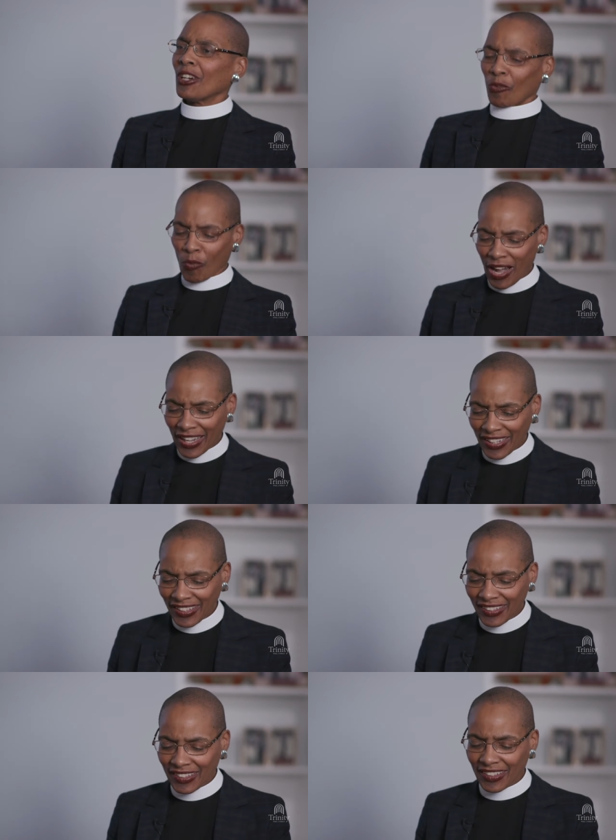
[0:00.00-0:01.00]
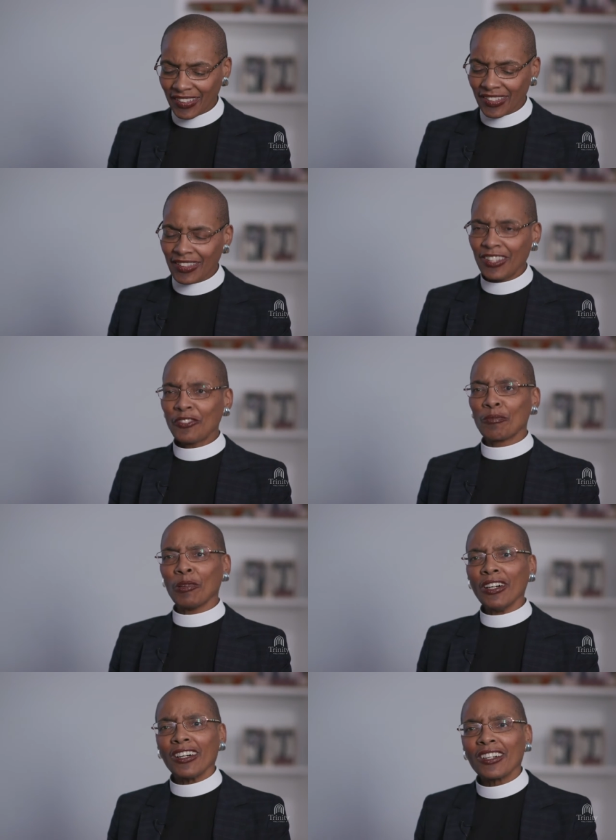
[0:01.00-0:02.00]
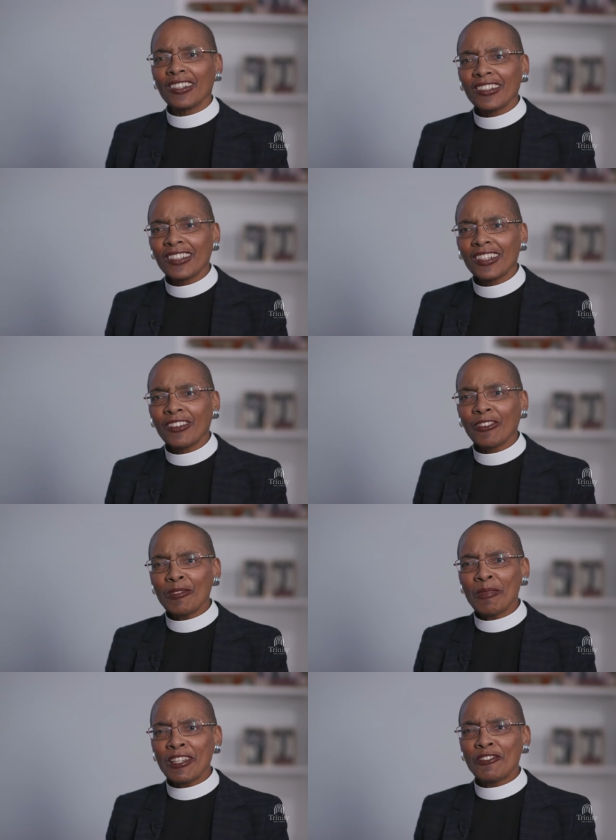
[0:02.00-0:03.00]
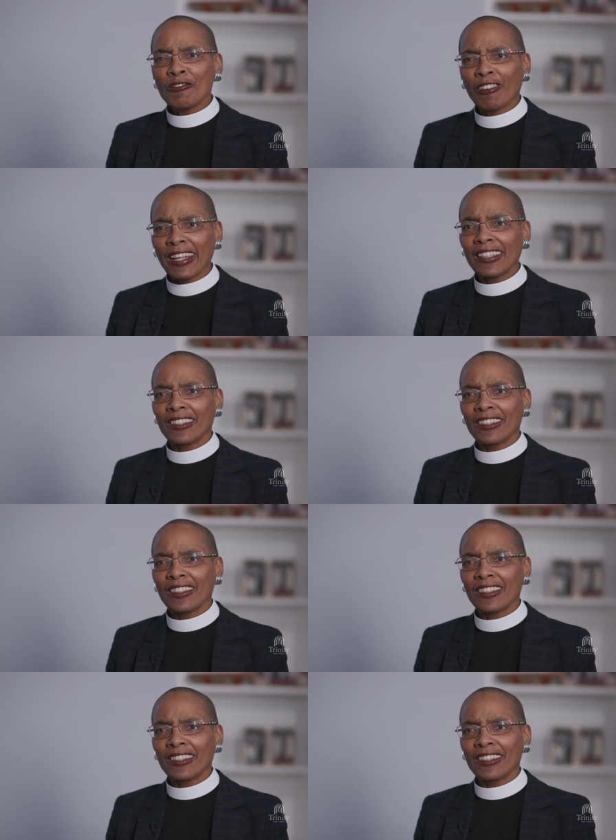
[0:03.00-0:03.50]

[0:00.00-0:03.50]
why this book? Mm-hmm. What made you write